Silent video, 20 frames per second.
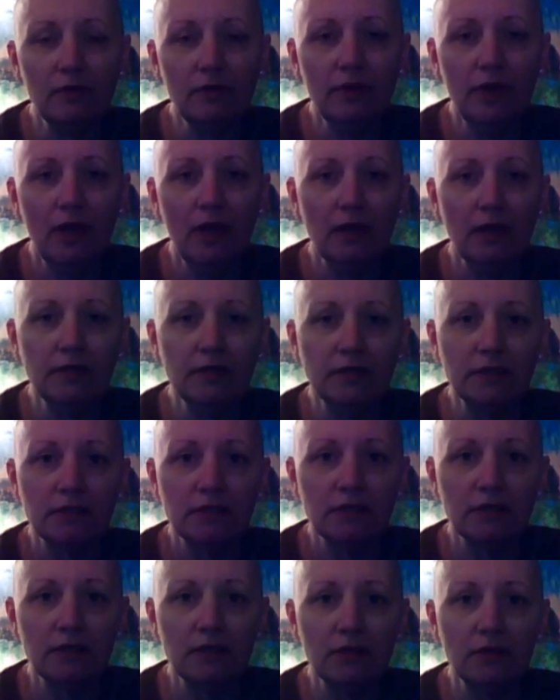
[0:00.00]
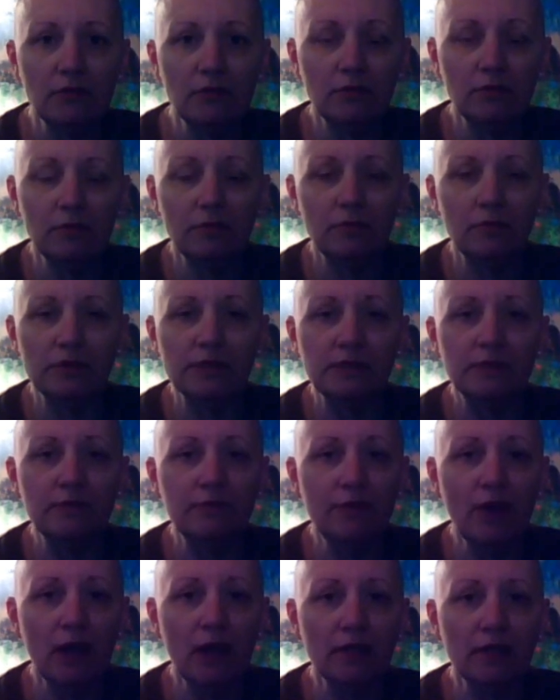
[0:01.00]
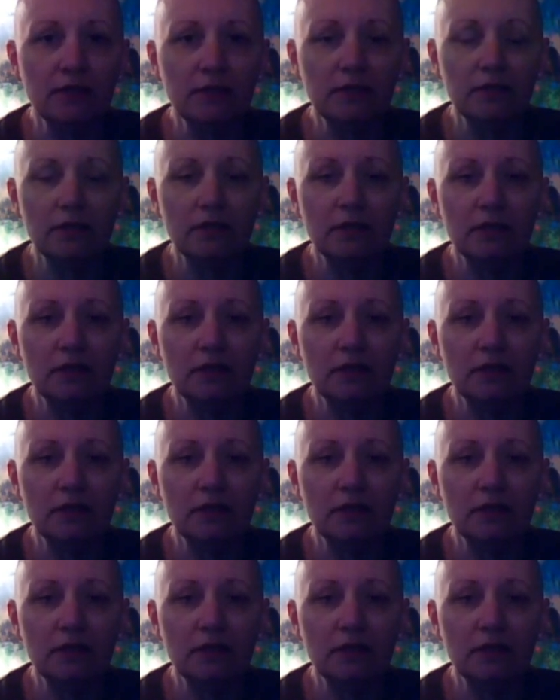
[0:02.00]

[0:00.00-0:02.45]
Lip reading: that was in fact